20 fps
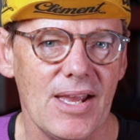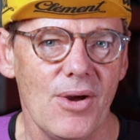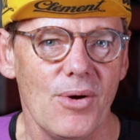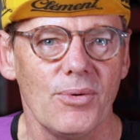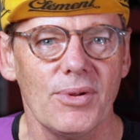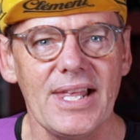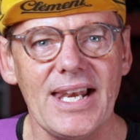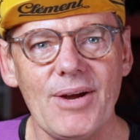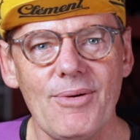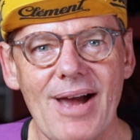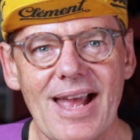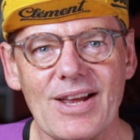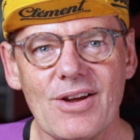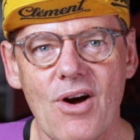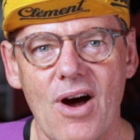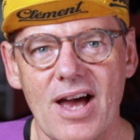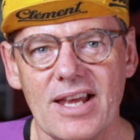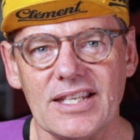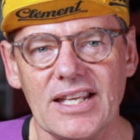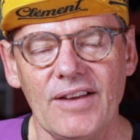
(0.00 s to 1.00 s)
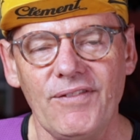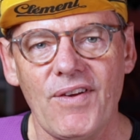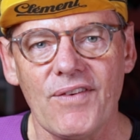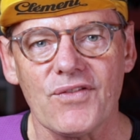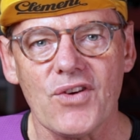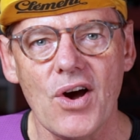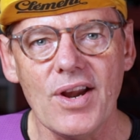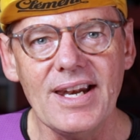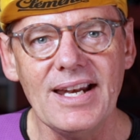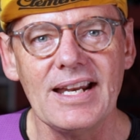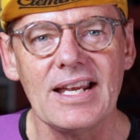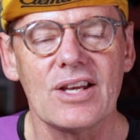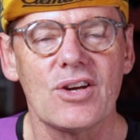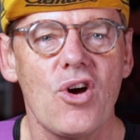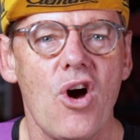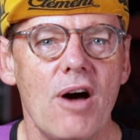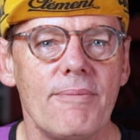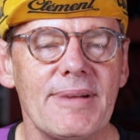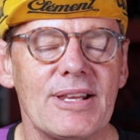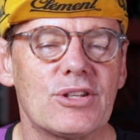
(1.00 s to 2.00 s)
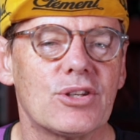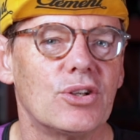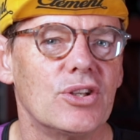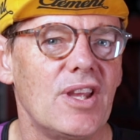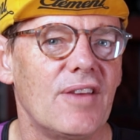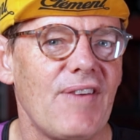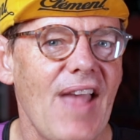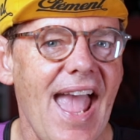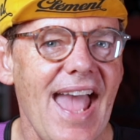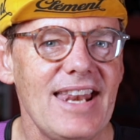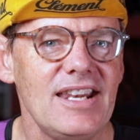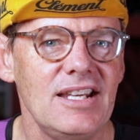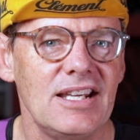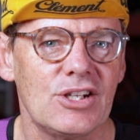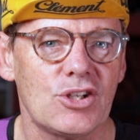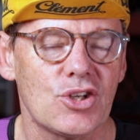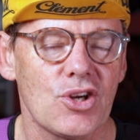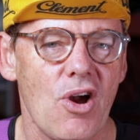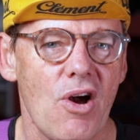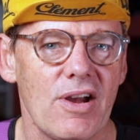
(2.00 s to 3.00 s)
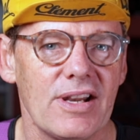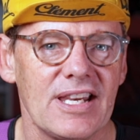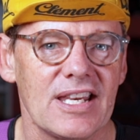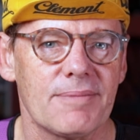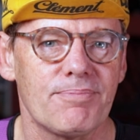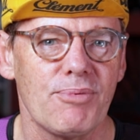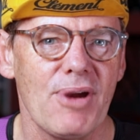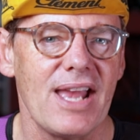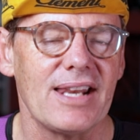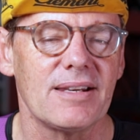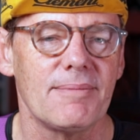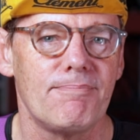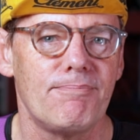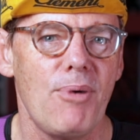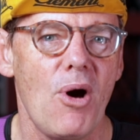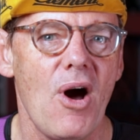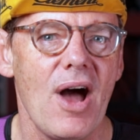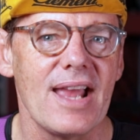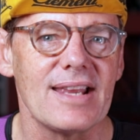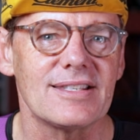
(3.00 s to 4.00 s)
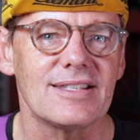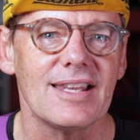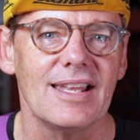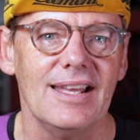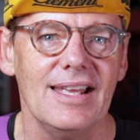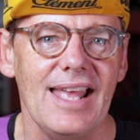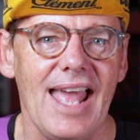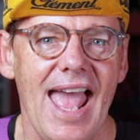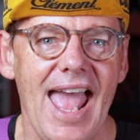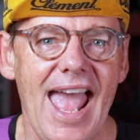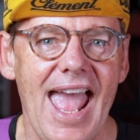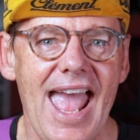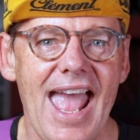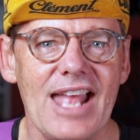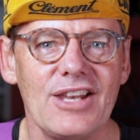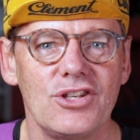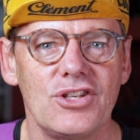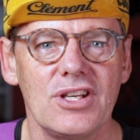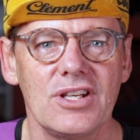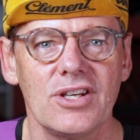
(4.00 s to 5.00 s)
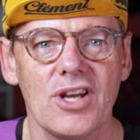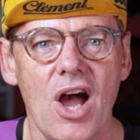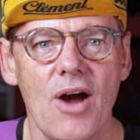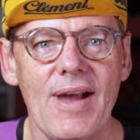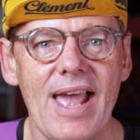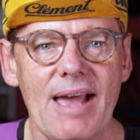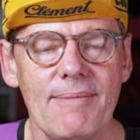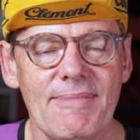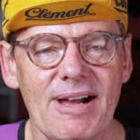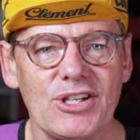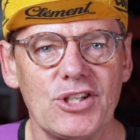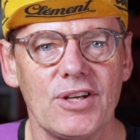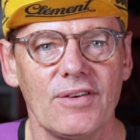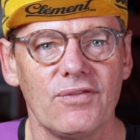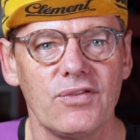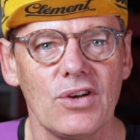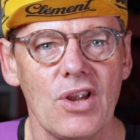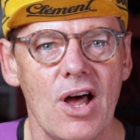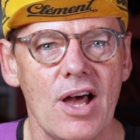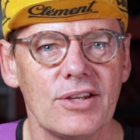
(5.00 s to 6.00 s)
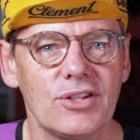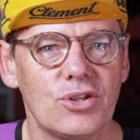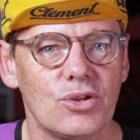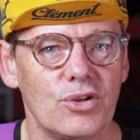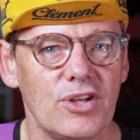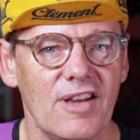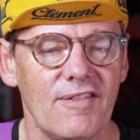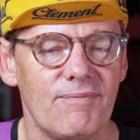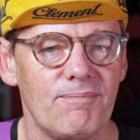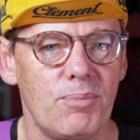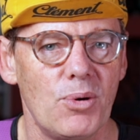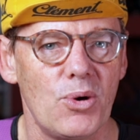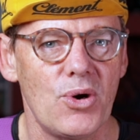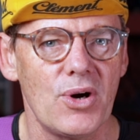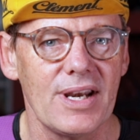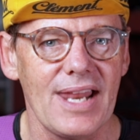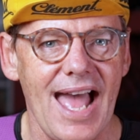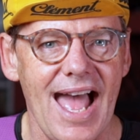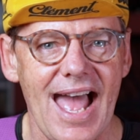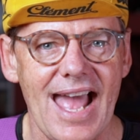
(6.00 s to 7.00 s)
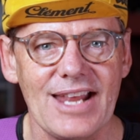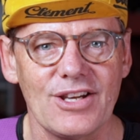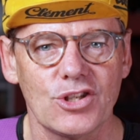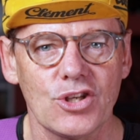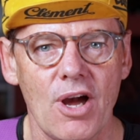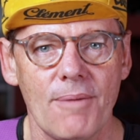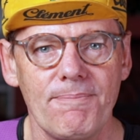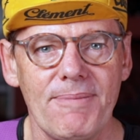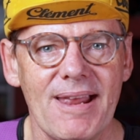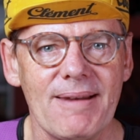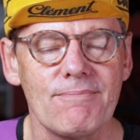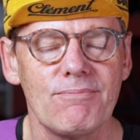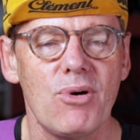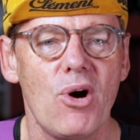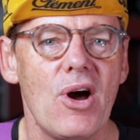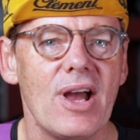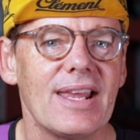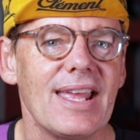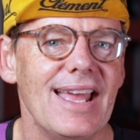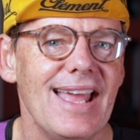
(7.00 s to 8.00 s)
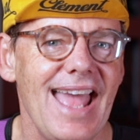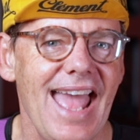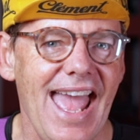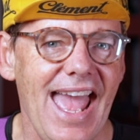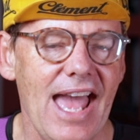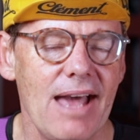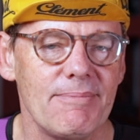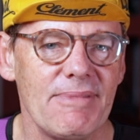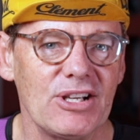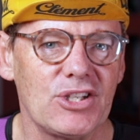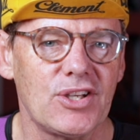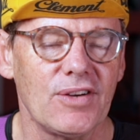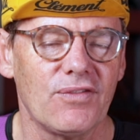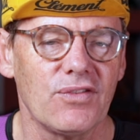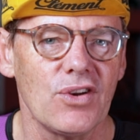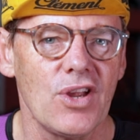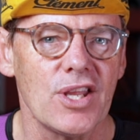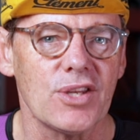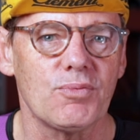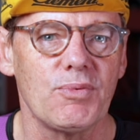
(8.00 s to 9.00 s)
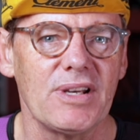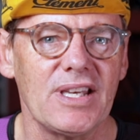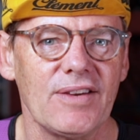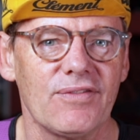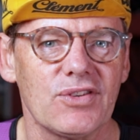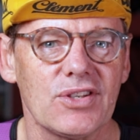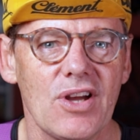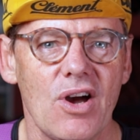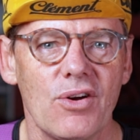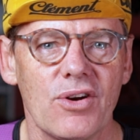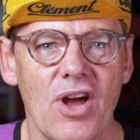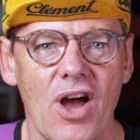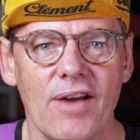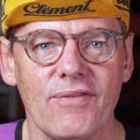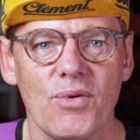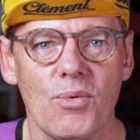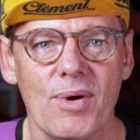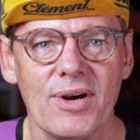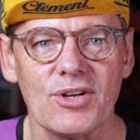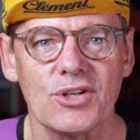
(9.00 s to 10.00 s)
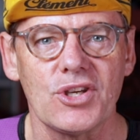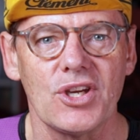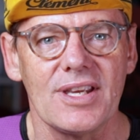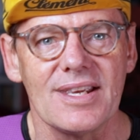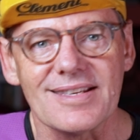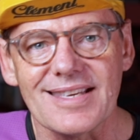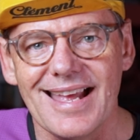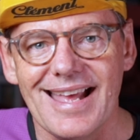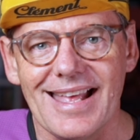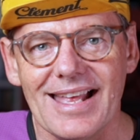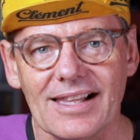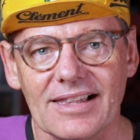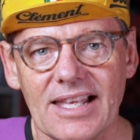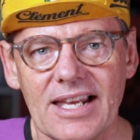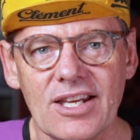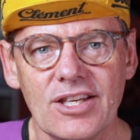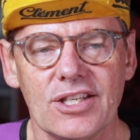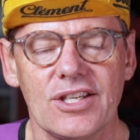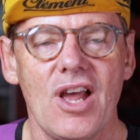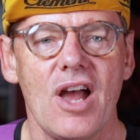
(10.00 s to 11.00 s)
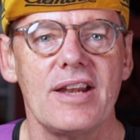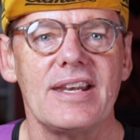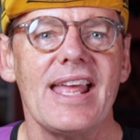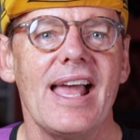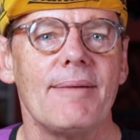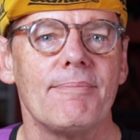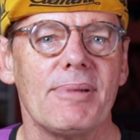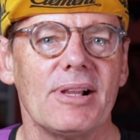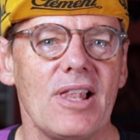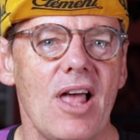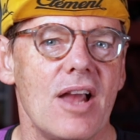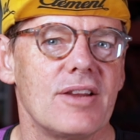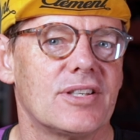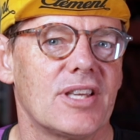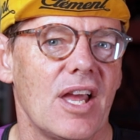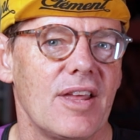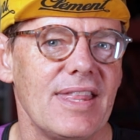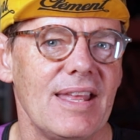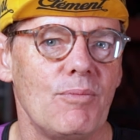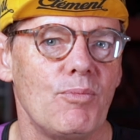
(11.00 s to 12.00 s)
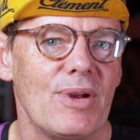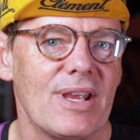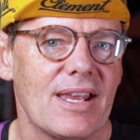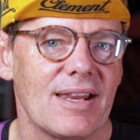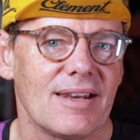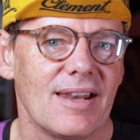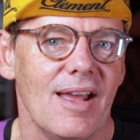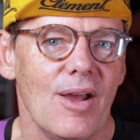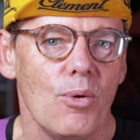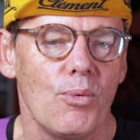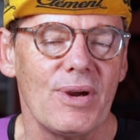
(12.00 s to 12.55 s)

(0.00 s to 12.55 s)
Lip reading: Well, anyway, guys, if you've got any comments or you've had any Chinese branded bikes and you know how much you've lost, or you've bought a top-end bike, how much you've lost when you've sold it over 1 or 2 years, let us know down below. So then we can